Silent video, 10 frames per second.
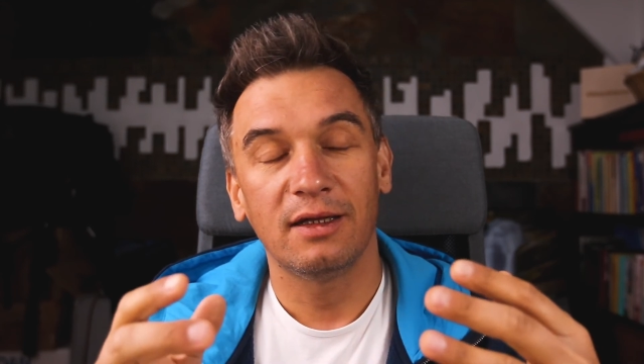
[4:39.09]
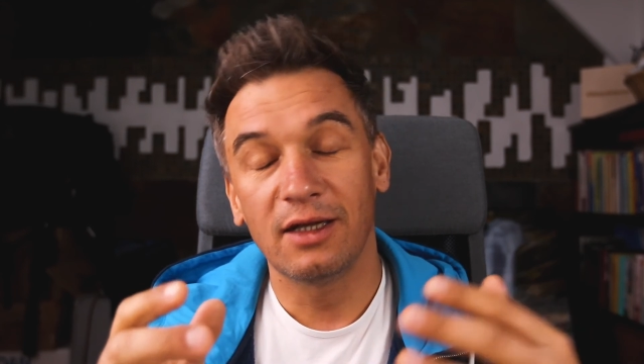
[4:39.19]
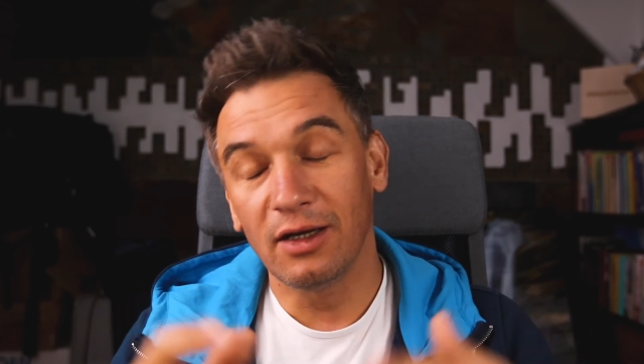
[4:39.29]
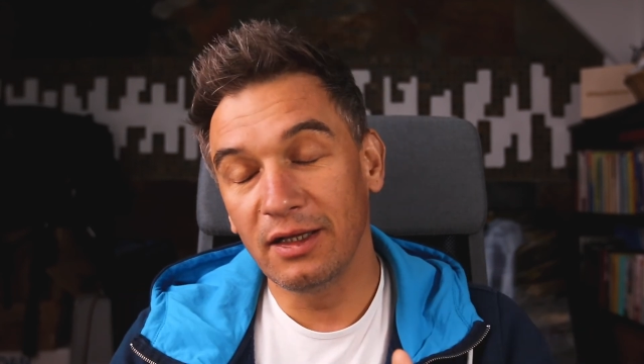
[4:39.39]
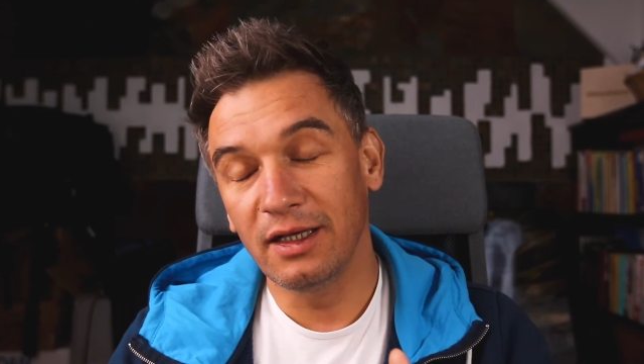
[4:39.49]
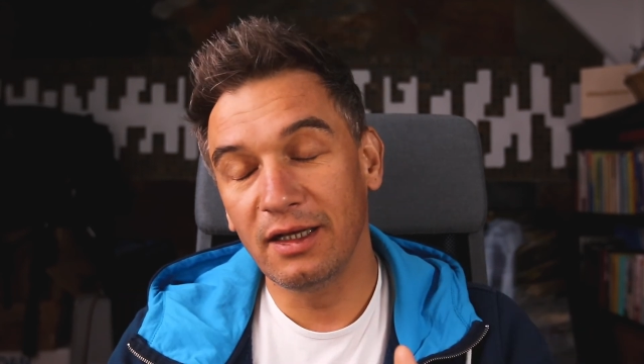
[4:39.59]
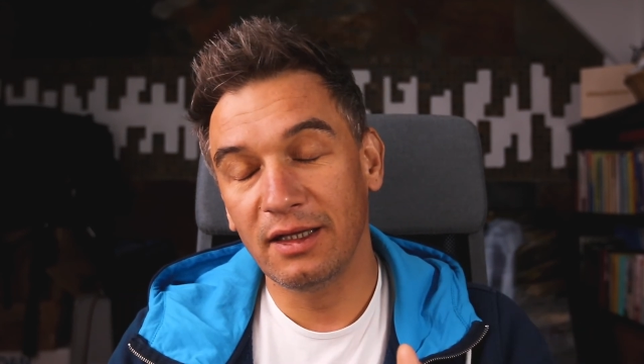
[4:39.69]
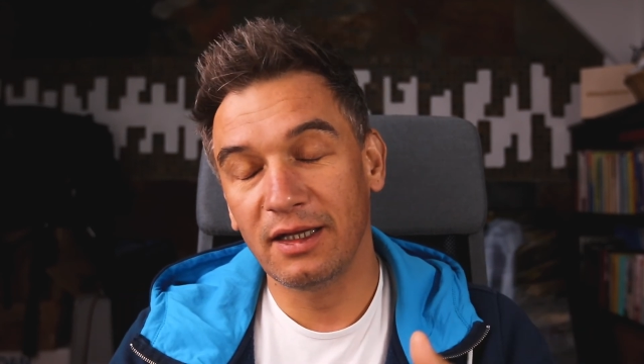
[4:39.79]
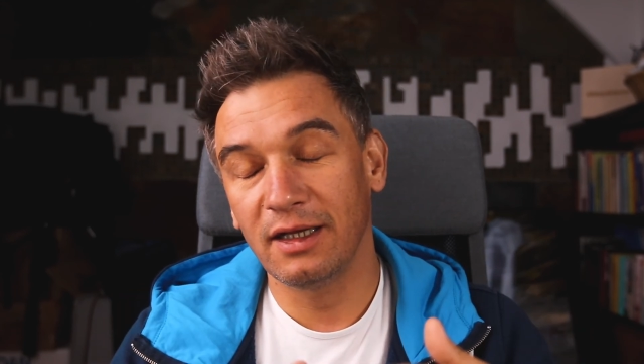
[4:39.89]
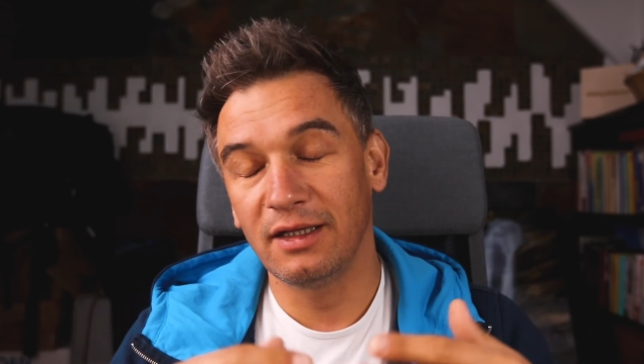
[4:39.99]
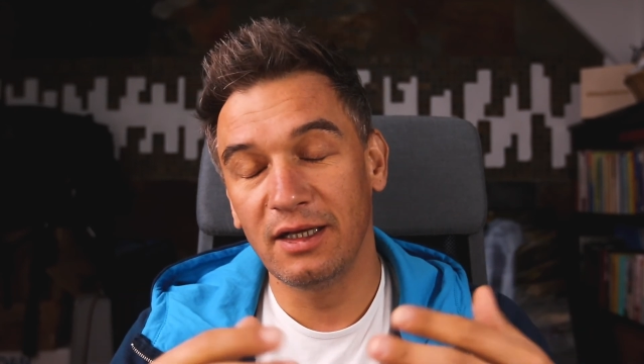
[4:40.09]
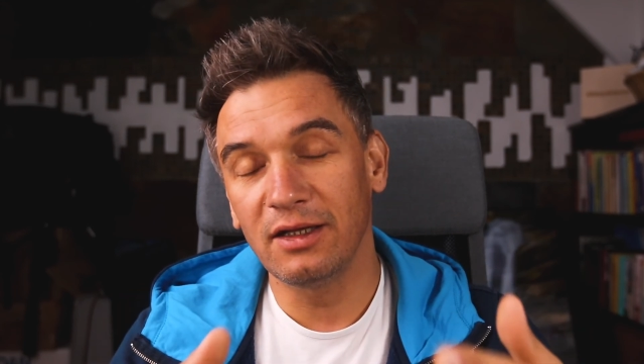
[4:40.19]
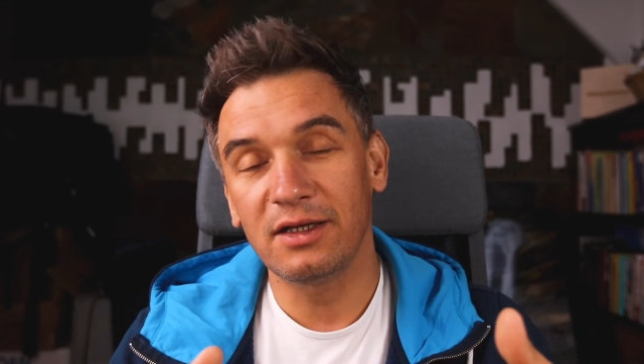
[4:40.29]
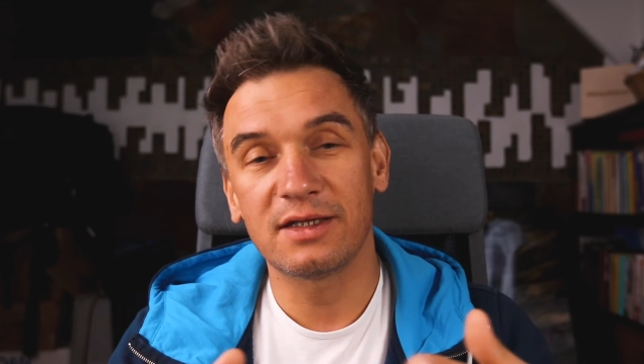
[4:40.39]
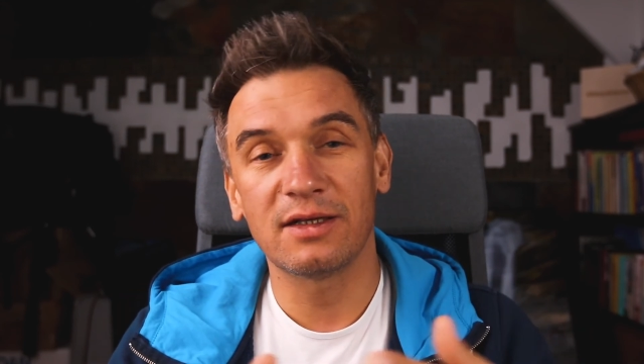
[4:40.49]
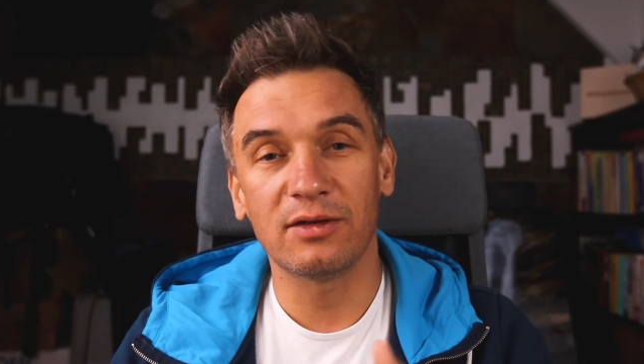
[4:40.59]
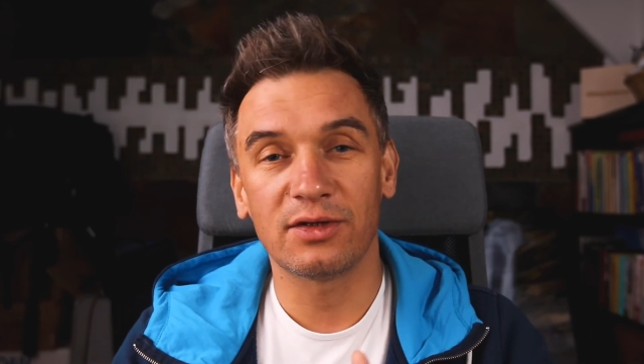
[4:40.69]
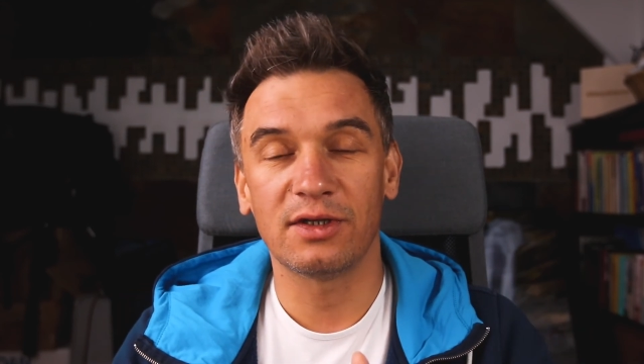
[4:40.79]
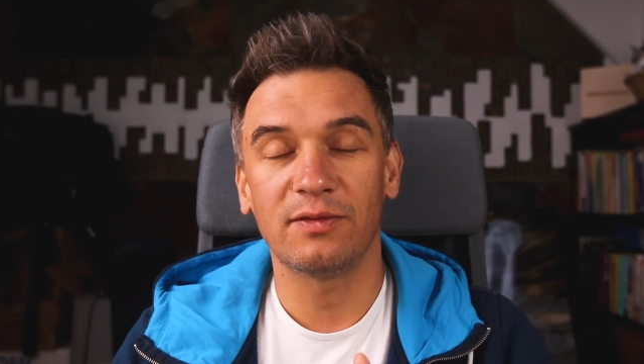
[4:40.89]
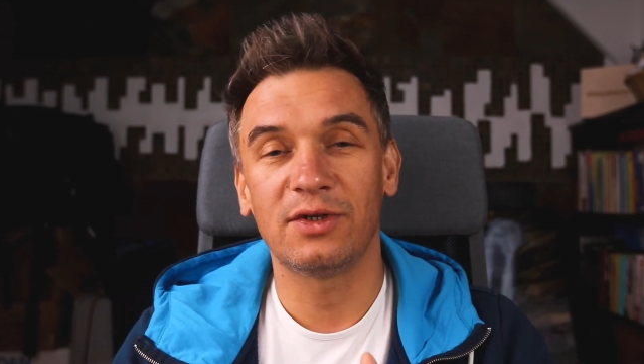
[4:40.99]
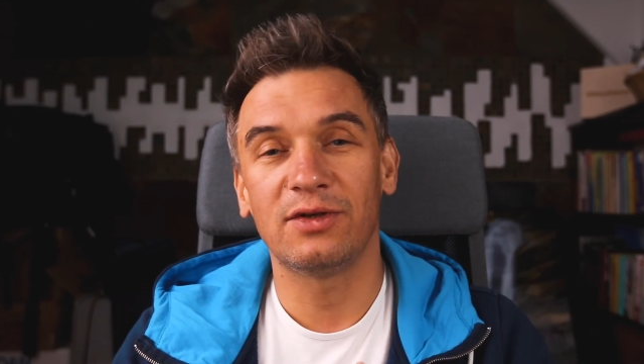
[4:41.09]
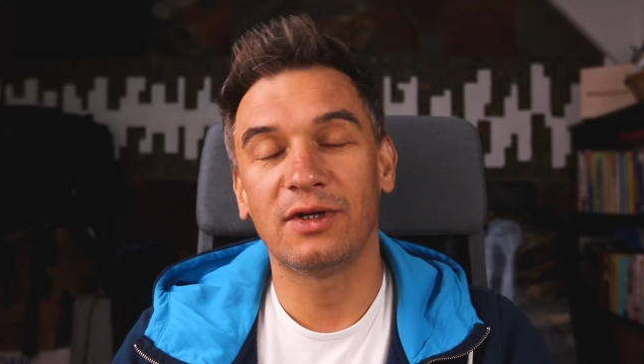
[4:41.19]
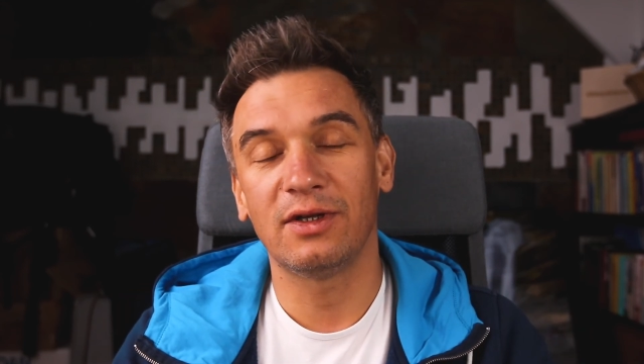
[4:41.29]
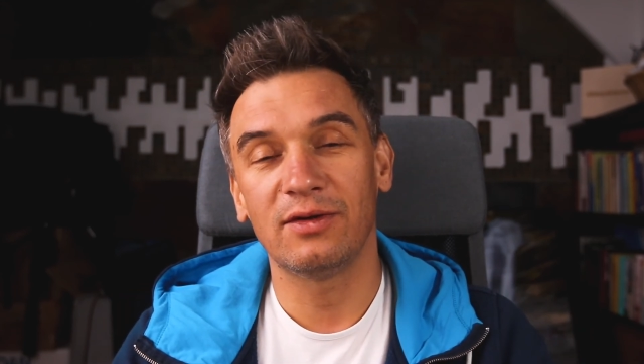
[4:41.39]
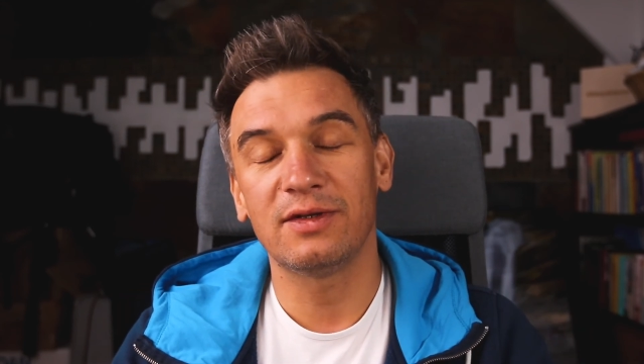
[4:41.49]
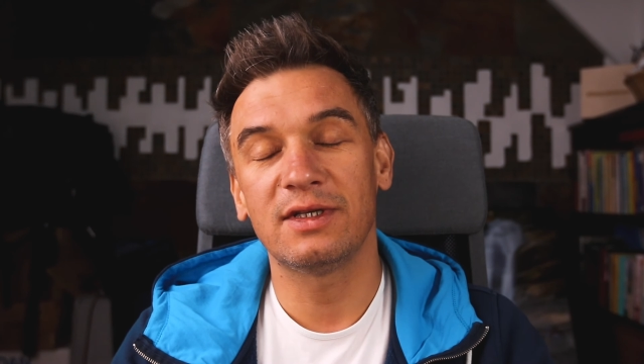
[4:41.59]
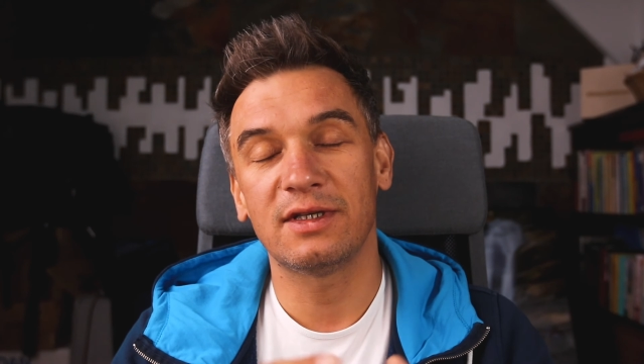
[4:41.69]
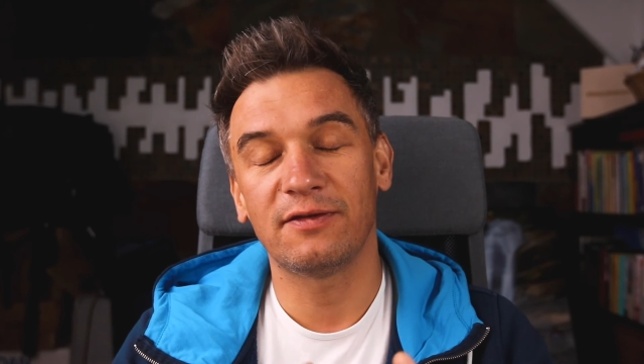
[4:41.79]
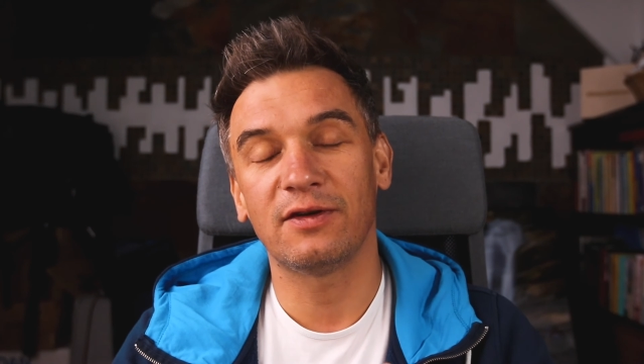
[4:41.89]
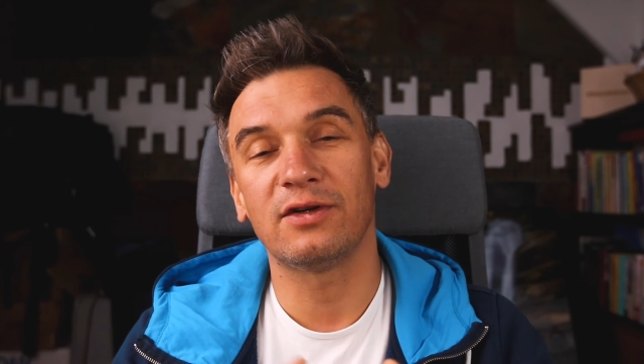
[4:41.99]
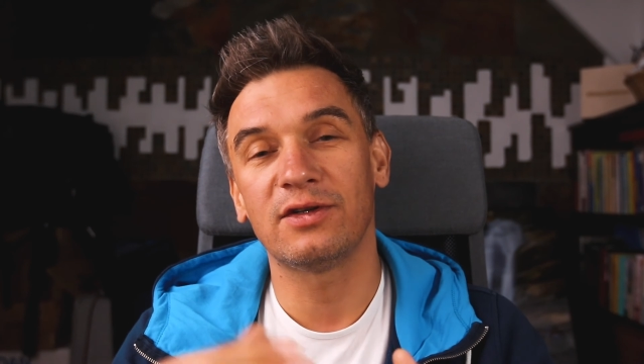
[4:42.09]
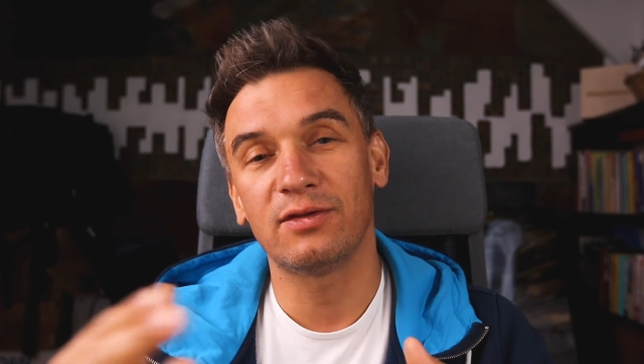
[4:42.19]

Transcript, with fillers: The other solution which you can use is of course